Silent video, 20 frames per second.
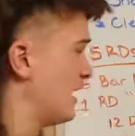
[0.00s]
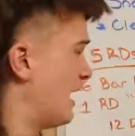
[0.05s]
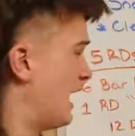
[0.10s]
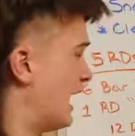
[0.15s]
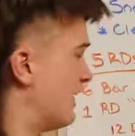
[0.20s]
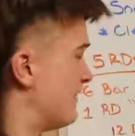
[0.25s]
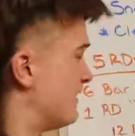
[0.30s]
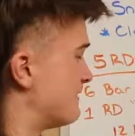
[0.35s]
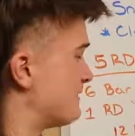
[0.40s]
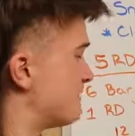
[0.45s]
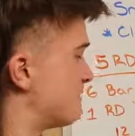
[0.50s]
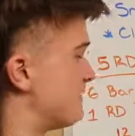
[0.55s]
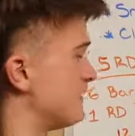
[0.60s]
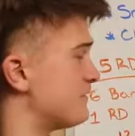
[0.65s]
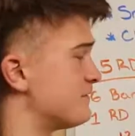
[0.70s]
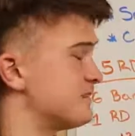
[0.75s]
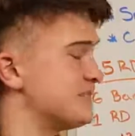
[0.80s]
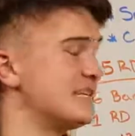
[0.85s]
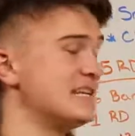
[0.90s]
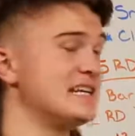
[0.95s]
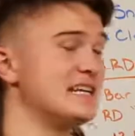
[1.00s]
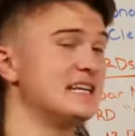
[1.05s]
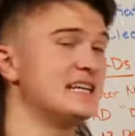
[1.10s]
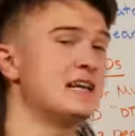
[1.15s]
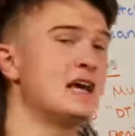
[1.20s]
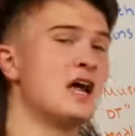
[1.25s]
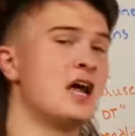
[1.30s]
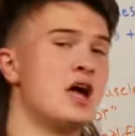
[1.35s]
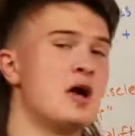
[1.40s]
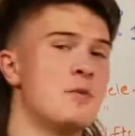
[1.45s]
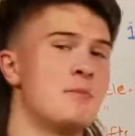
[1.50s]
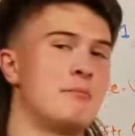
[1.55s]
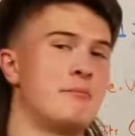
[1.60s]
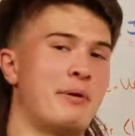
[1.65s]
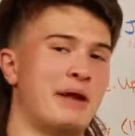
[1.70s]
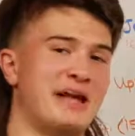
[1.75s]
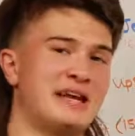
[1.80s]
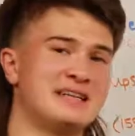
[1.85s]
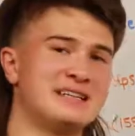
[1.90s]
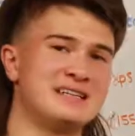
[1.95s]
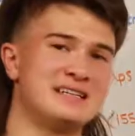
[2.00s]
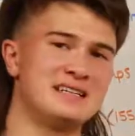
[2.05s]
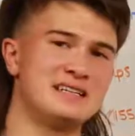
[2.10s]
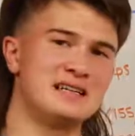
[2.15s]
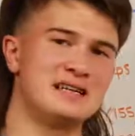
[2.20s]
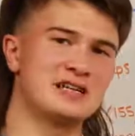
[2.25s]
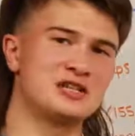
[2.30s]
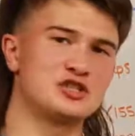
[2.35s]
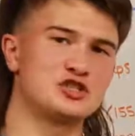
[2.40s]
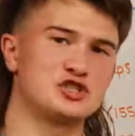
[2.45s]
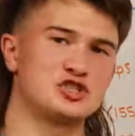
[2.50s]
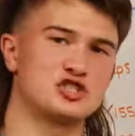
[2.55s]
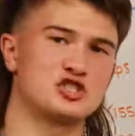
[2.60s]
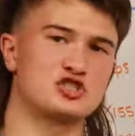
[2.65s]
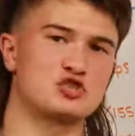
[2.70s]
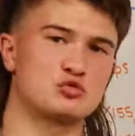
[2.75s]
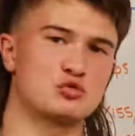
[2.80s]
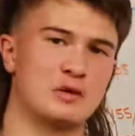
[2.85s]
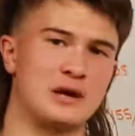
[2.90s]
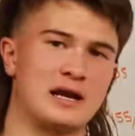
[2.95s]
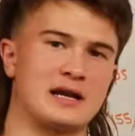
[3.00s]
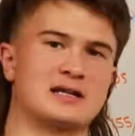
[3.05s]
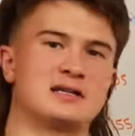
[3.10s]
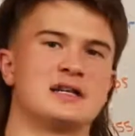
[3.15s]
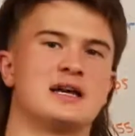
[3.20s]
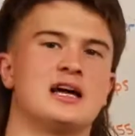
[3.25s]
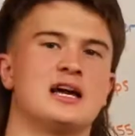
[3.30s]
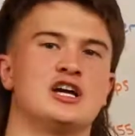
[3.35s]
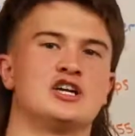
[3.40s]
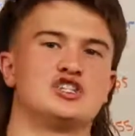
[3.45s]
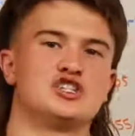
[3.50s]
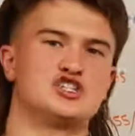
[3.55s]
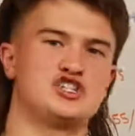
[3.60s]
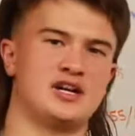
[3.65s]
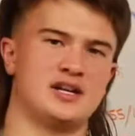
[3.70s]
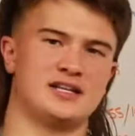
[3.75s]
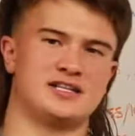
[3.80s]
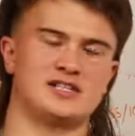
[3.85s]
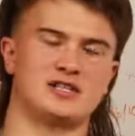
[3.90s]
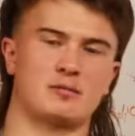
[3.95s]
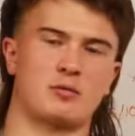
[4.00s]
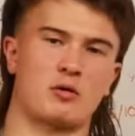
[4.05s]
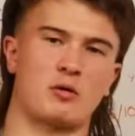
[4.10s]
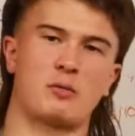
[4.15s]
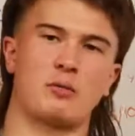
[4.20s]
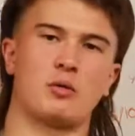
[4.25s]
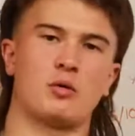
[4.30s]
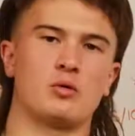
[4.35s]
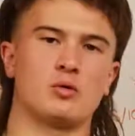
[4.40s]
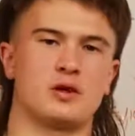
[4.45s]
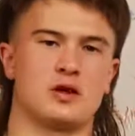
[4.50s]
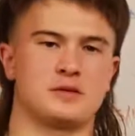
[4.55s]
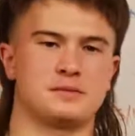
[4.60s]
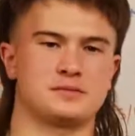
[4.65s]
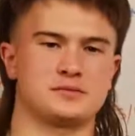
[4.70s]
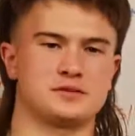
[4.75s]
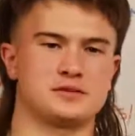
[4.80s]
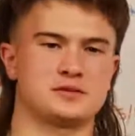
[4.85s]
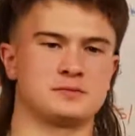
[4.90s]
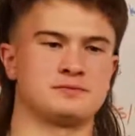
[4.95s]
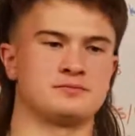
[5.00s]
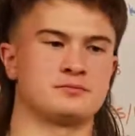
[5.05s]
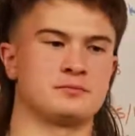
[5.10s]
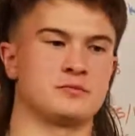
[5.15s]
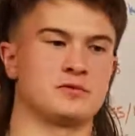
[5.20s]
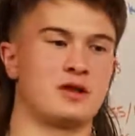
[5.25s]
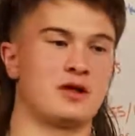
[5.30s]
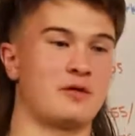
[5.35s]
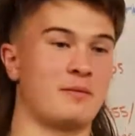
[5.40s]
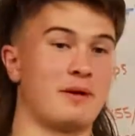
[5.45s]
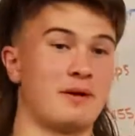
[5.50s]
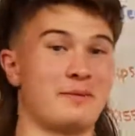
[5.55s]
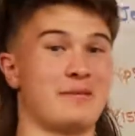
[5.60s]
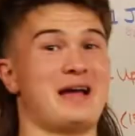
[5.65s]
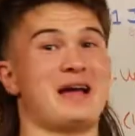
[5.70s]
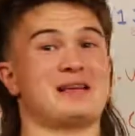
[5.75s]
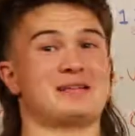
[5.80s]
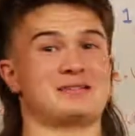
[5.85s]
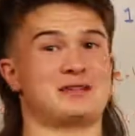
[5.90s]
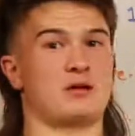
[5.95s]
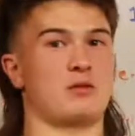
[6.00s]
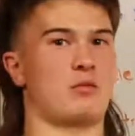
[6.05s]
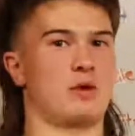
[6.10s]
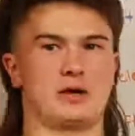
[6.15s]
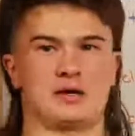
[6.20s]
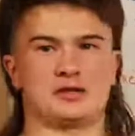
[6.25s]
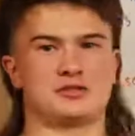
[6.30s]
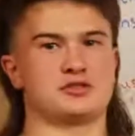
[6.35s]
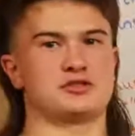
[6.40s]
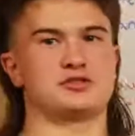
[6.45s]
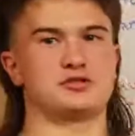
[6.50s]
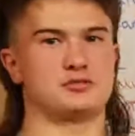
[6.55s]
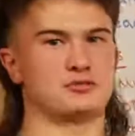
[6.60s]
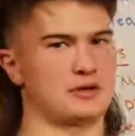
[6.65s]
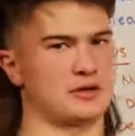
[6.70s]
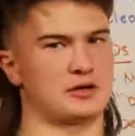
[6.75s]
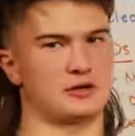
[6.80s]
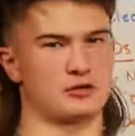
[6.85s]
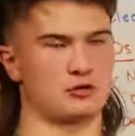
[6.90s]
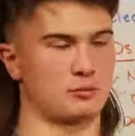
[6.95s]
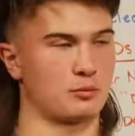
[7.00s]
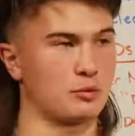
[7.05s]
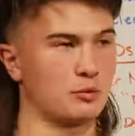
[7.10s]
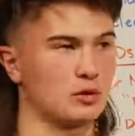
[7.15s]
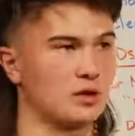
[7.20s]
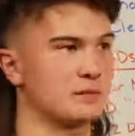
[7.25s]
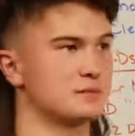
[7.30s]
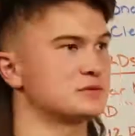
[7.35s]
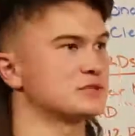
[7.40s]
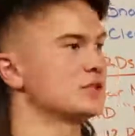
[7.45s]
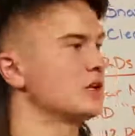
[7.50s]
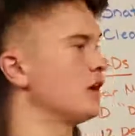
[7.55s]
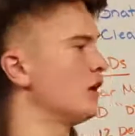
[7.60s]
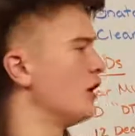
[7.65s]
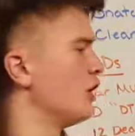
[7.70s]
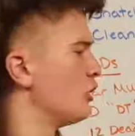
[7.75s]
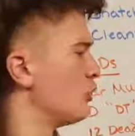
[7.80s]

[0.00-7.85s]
And then 15 banded, strict chest to bar pull-ups. Now you might be asking, why not just do regular pull-ups?